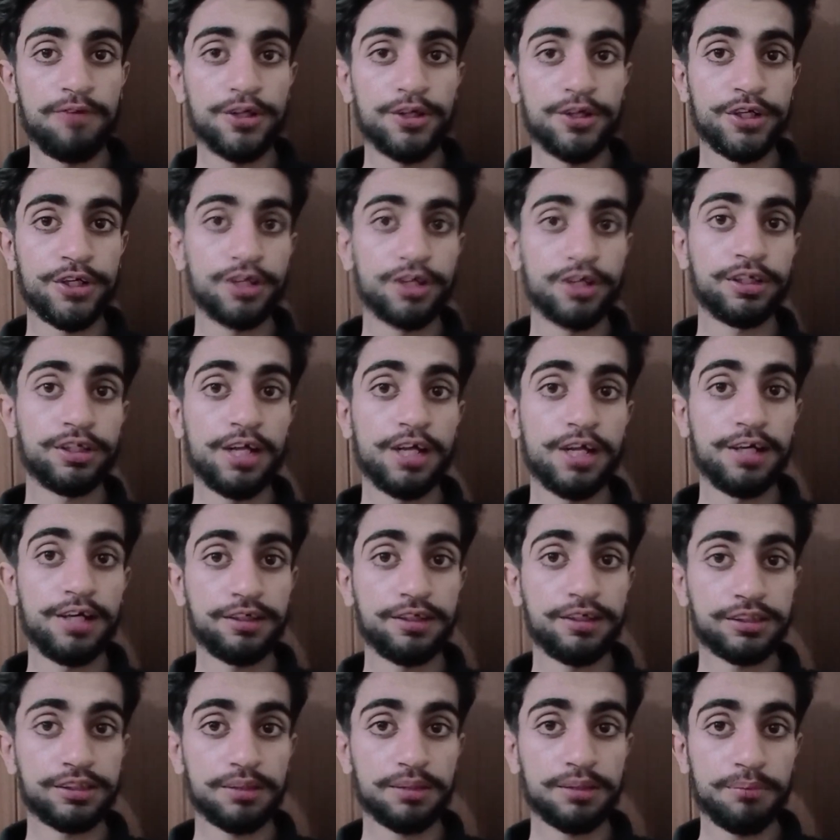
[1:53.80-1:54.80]
share the
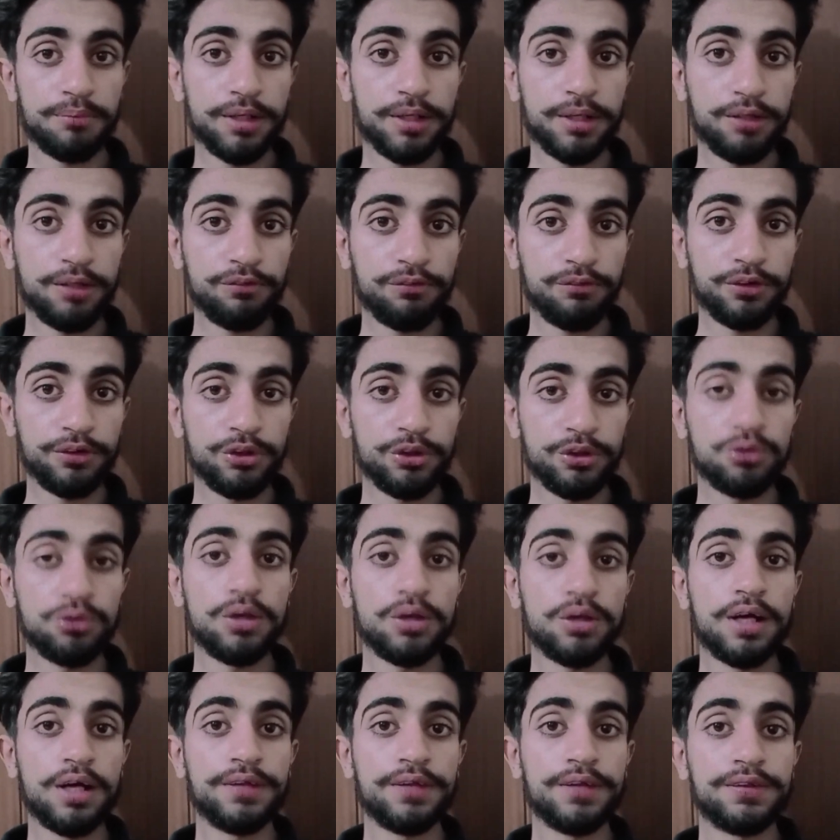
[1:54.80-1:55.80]
latest update with
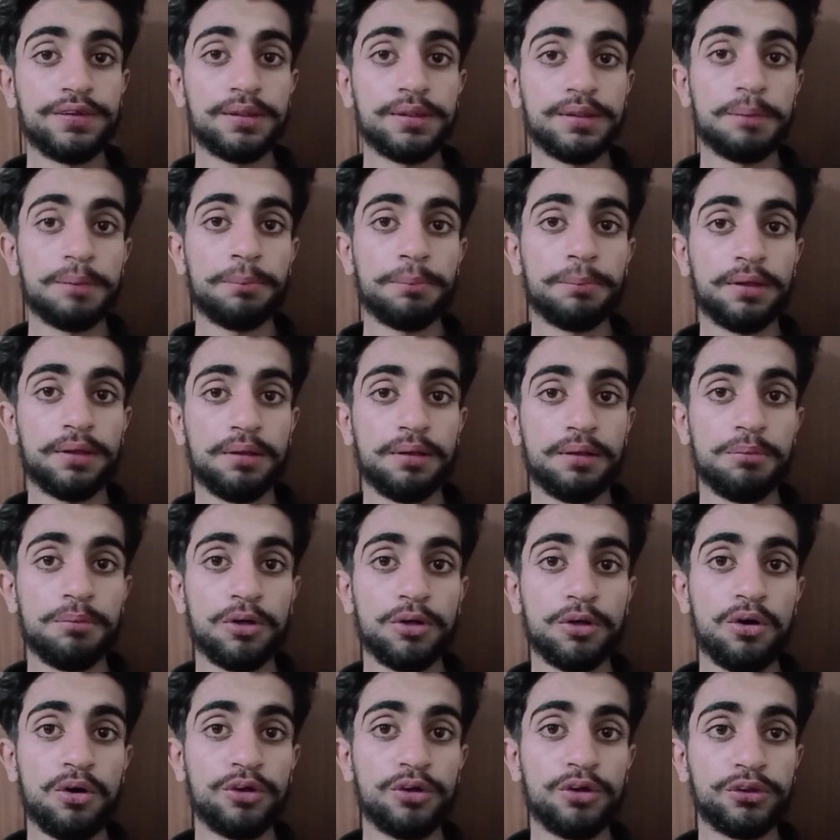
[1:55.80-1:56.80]
you guys,
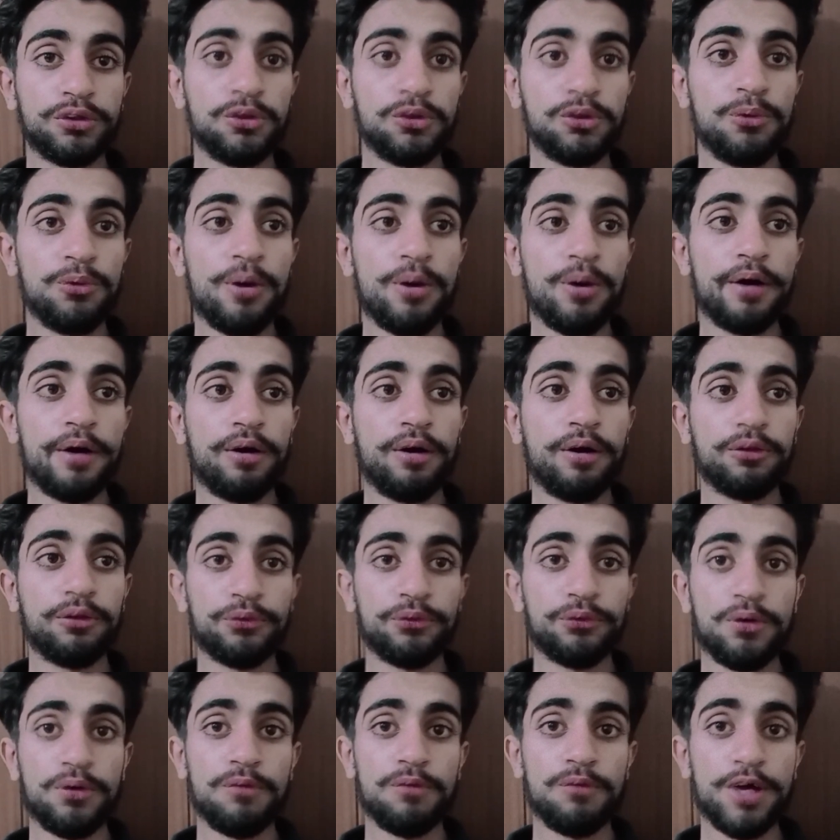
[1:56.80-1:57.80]
because you are
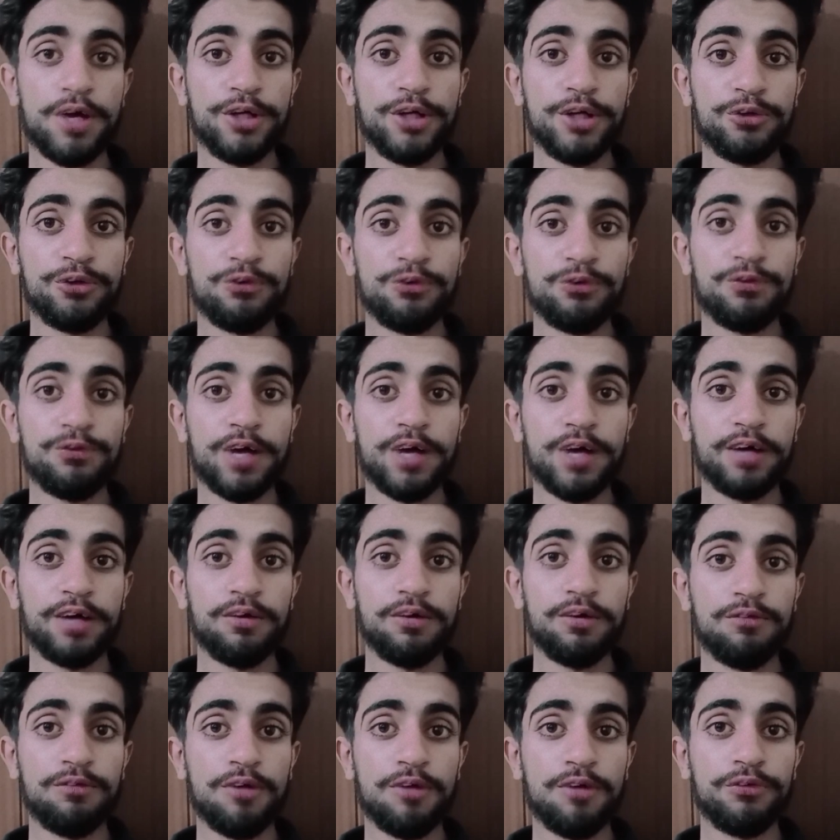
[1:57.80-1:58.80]
also a very true fan
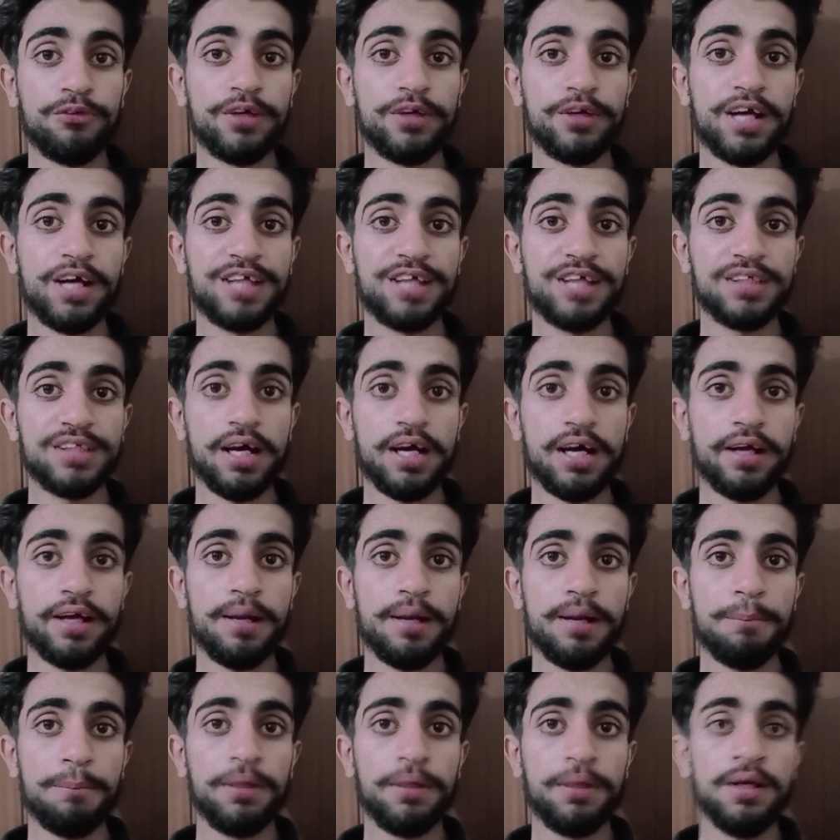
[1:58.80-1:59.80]
of Hauser, as I
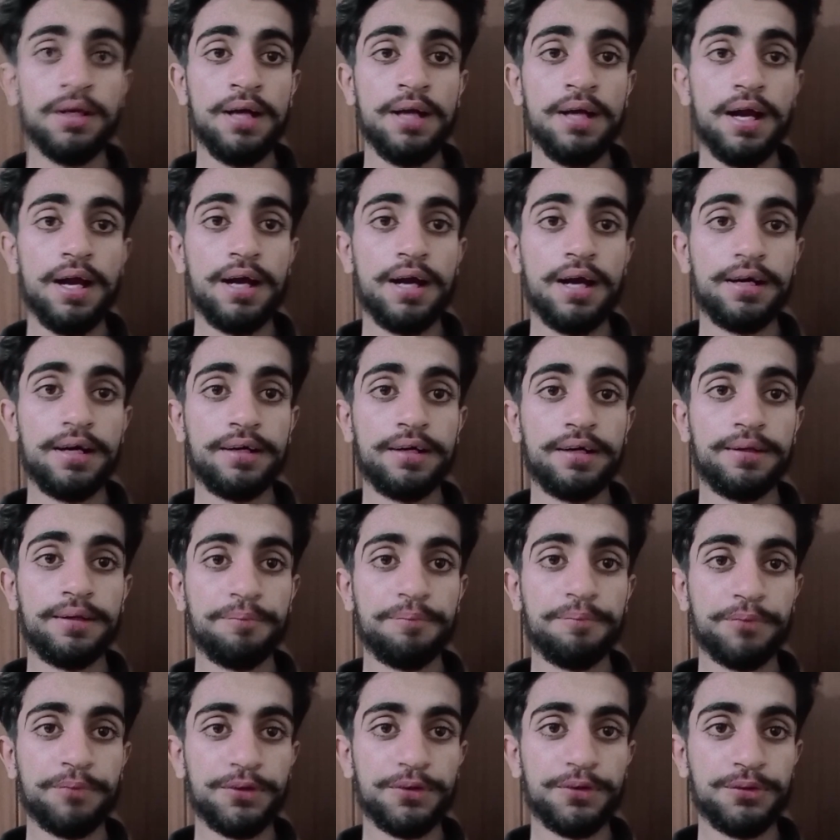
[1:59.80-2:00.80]
am, and
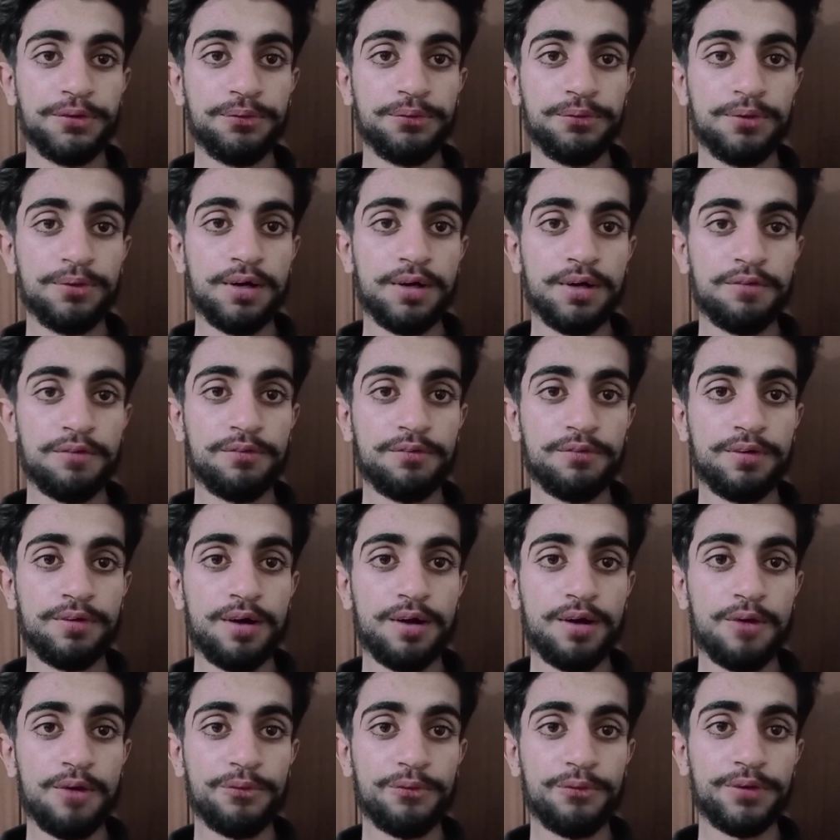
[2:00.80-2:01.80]
you love
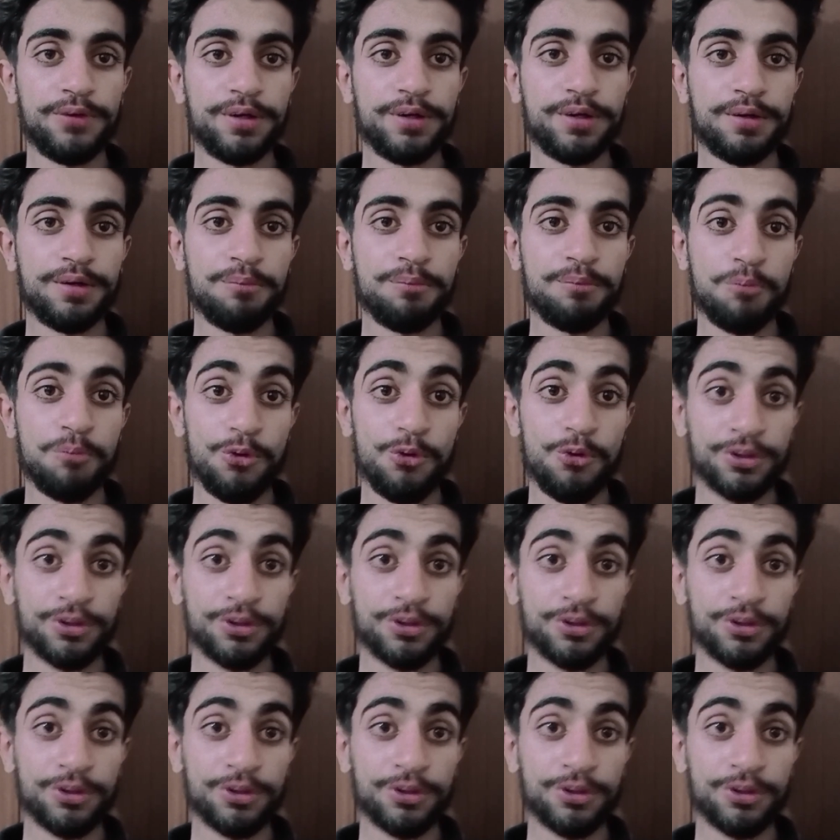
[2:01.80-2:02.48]
Hauser more